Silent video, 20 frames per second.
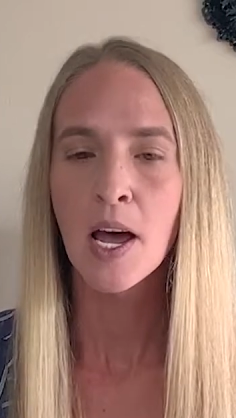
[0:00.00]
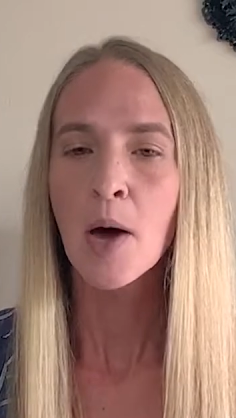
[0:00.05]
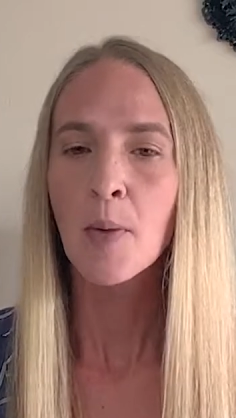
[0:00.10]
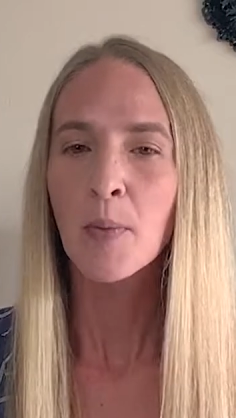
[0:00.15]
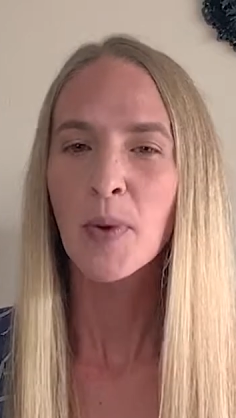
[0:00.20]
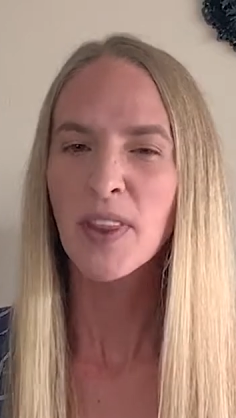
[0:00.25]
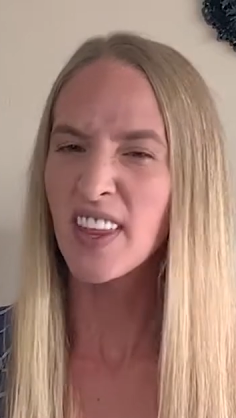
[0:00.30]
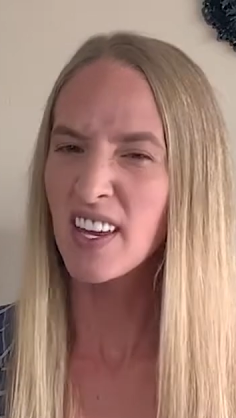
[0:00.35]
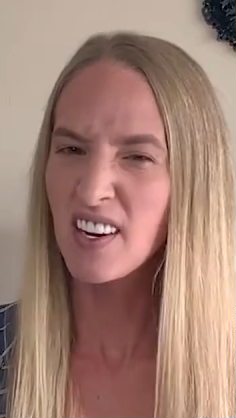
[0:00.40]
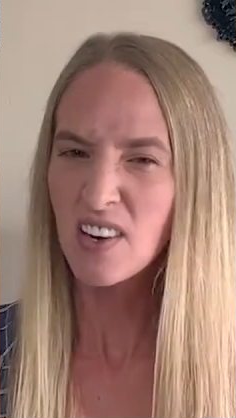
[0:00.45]

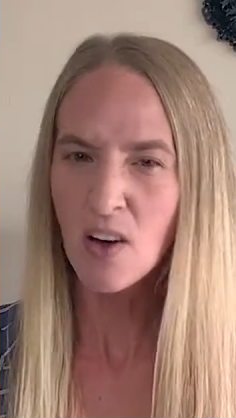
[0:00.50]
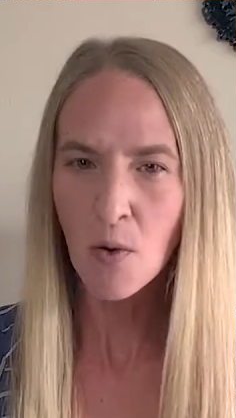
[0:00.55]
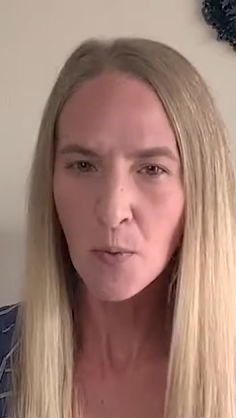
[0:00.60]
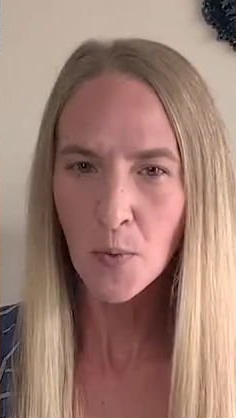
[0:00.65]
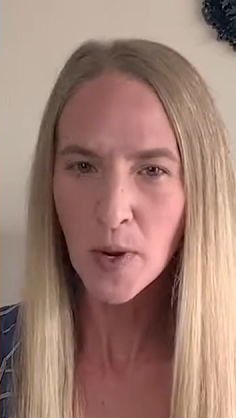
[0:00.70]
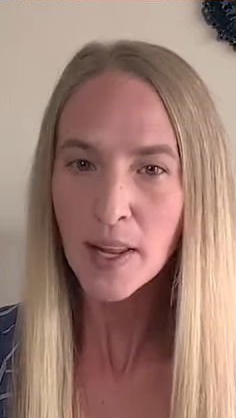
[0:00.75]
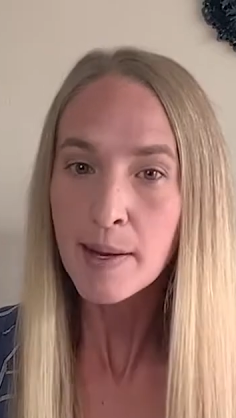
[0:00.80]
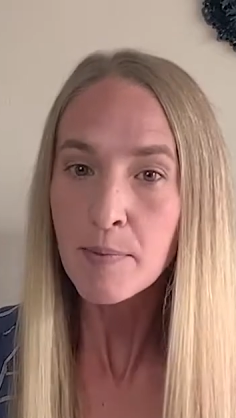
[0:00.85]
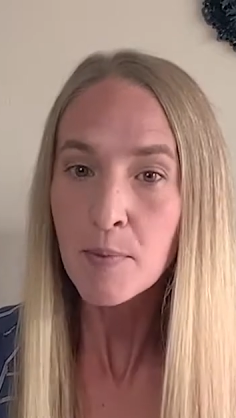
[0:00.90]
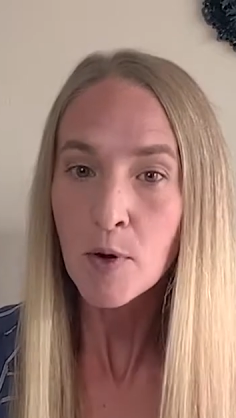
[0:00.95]
but they don't
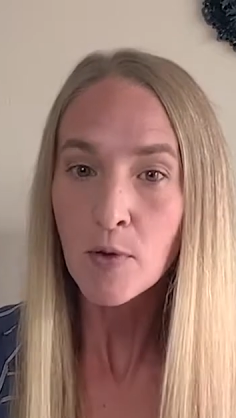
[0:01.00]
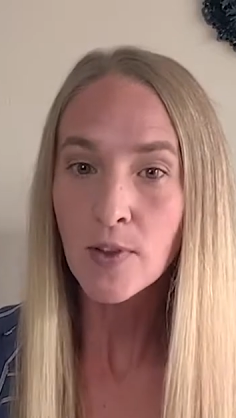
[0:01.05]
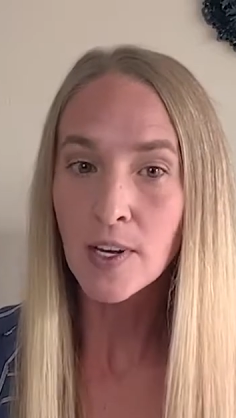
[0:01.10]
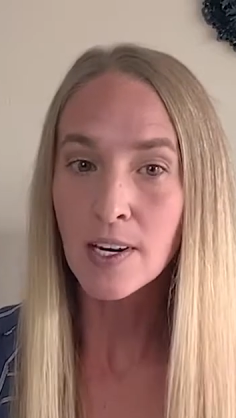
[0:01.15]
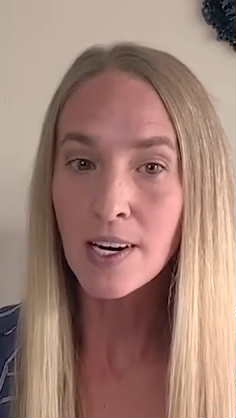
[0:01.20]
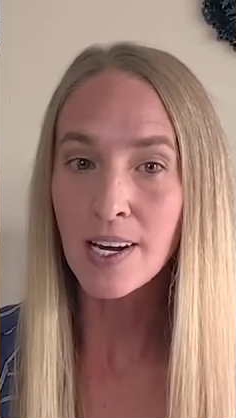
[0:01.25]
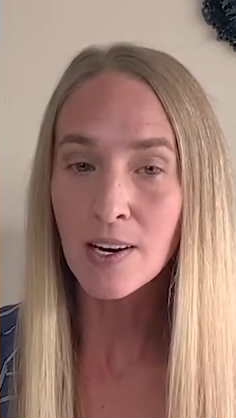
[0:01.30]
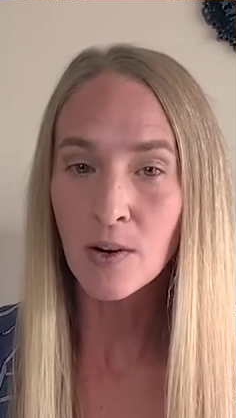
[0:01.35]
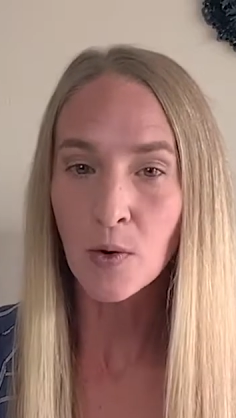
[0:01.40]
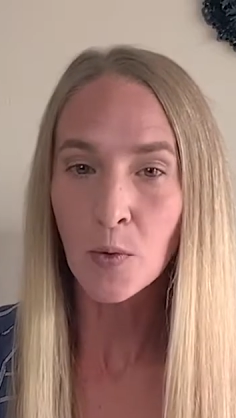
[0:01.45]
really move the
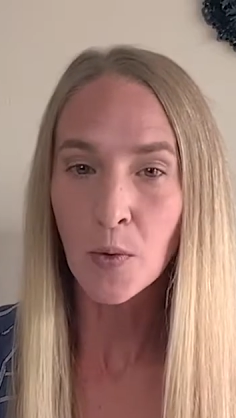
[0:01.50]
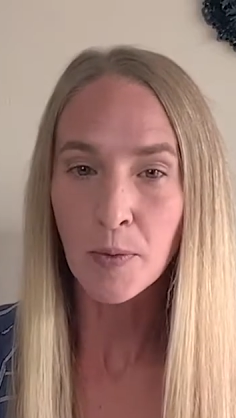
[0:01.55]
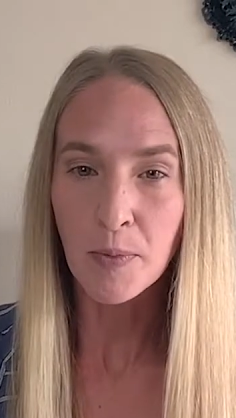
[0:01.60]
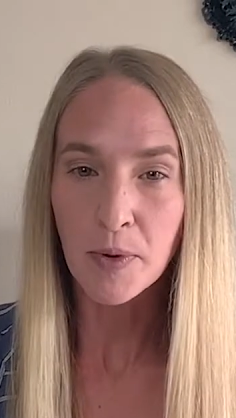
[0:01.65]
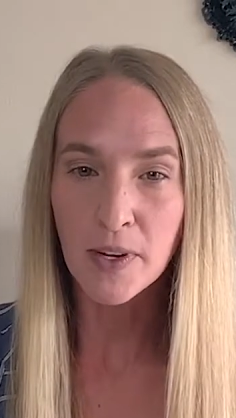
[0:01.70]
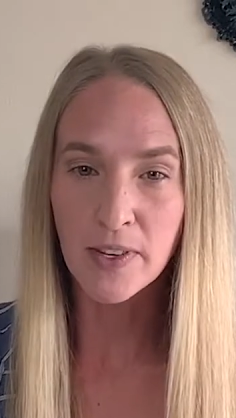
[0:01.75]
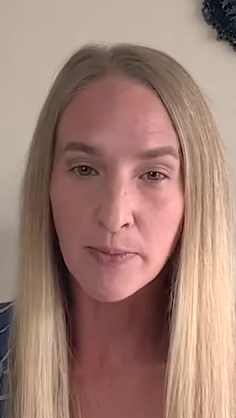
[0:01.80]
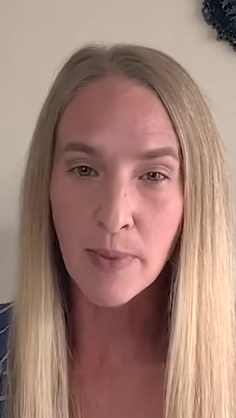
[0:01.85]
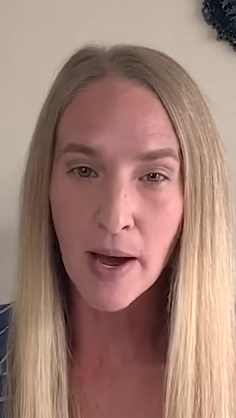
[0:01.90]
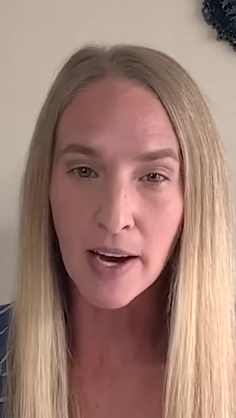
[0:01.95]
needle with
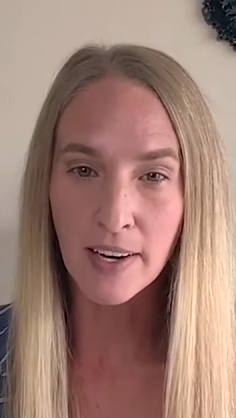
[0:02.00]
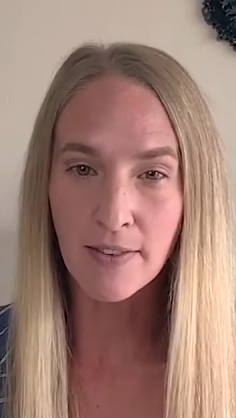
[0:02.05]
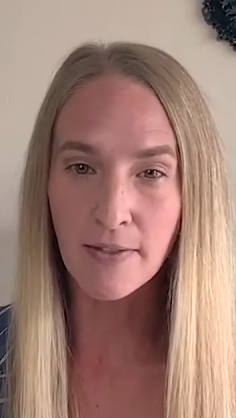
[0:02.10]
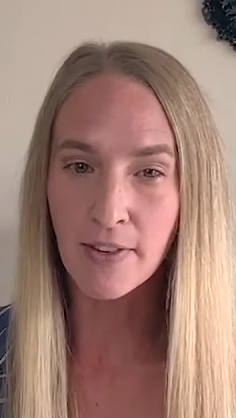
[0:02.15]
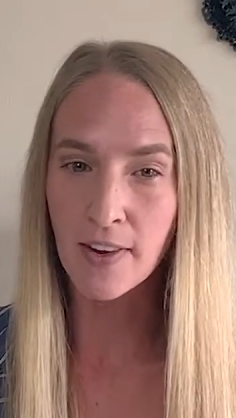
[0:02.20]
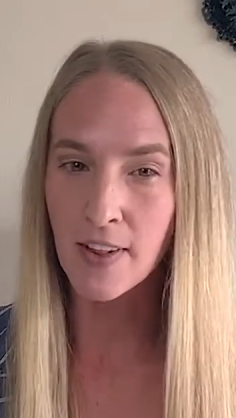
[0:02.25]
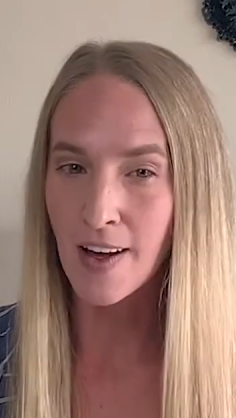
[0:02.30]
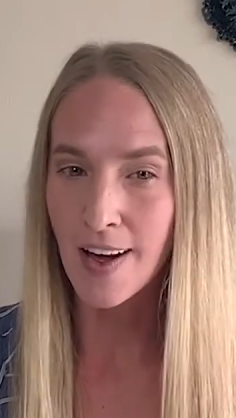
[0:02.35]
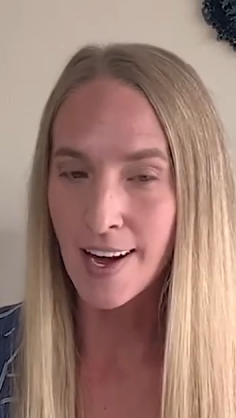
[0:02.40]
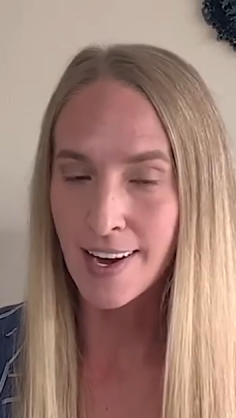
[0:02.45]
prospective
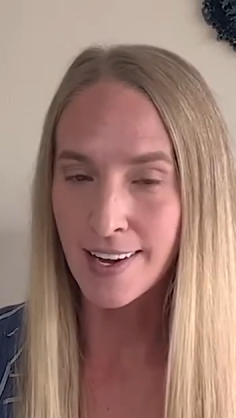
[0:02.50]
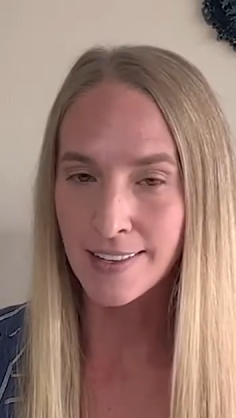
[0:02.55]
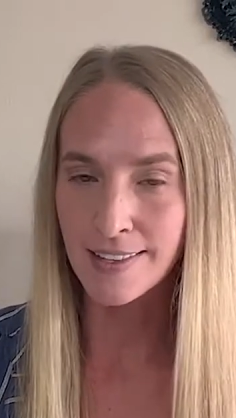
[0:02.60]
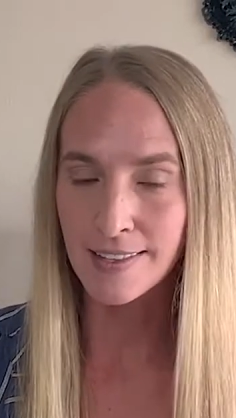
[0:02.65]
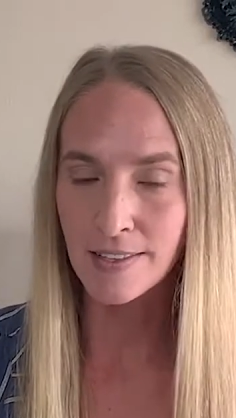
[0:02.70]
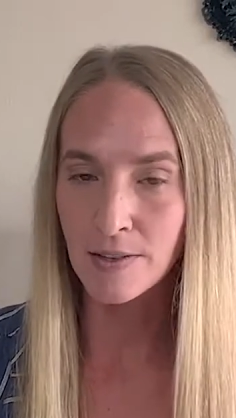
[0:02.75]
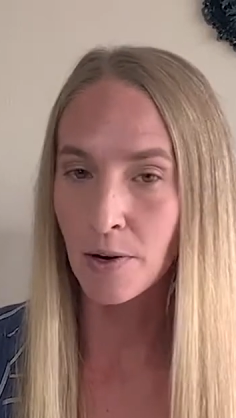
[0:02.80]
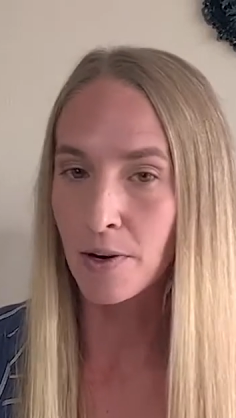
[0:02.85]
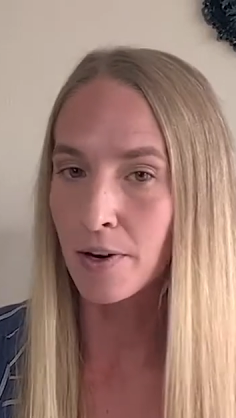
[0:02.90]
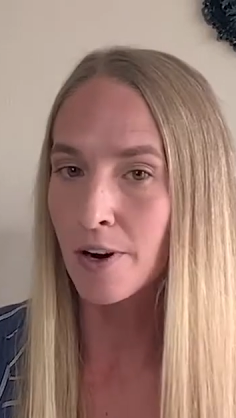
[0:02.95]
clients
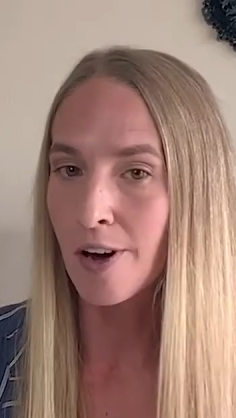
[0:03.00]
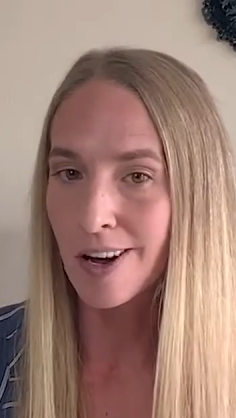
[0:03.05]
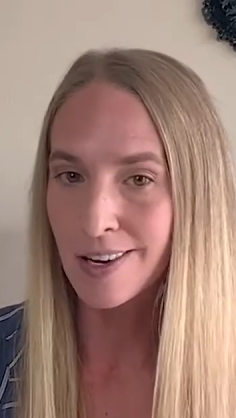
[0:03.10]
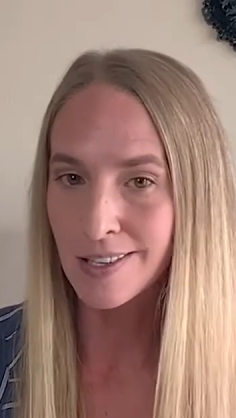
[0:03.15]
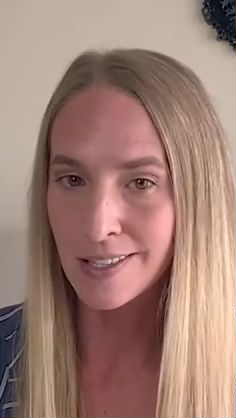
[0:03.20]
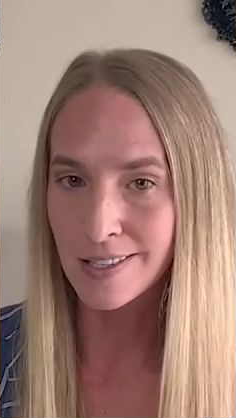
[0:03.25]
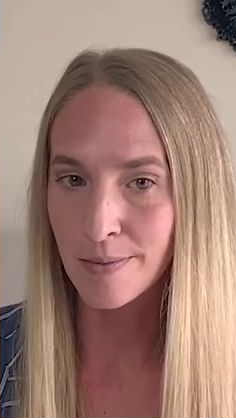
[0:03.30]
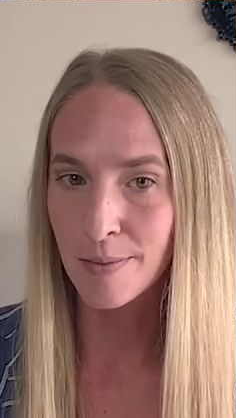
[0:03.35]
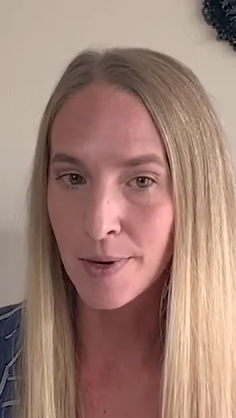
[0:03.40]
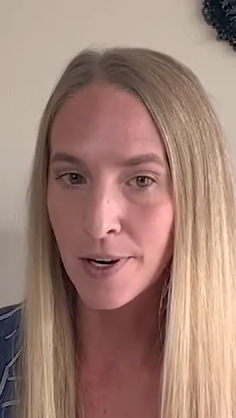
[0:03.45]
or
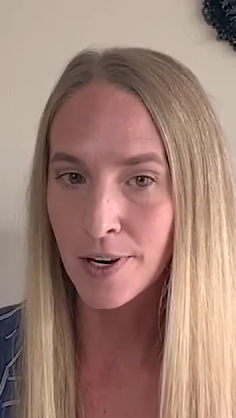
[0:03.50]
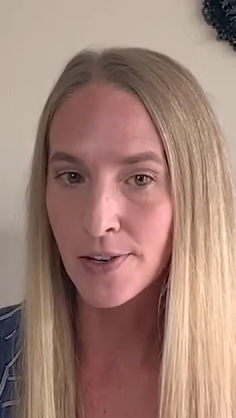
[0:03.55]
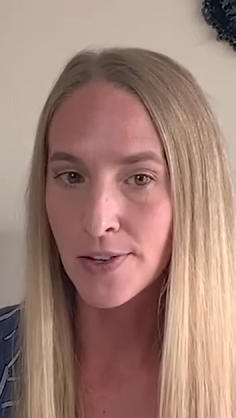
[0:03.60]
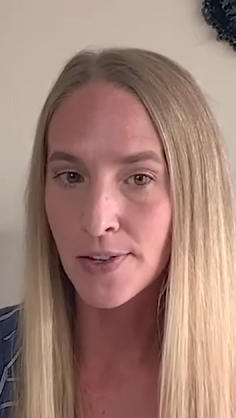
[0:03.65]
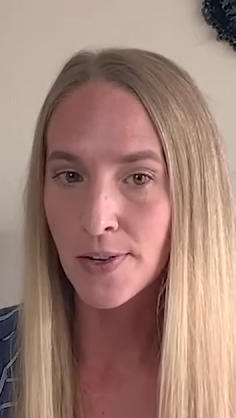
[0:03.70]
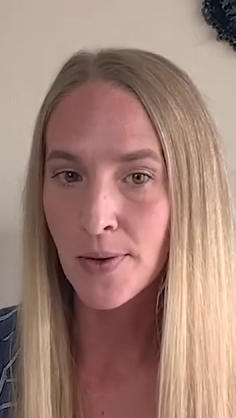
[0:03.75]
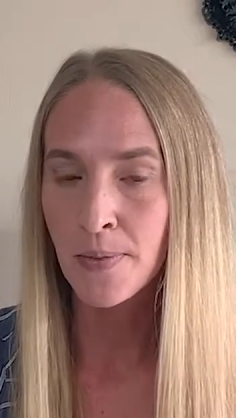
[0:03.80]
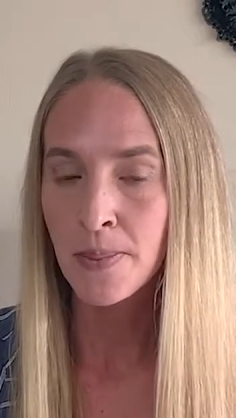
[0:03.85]
customers.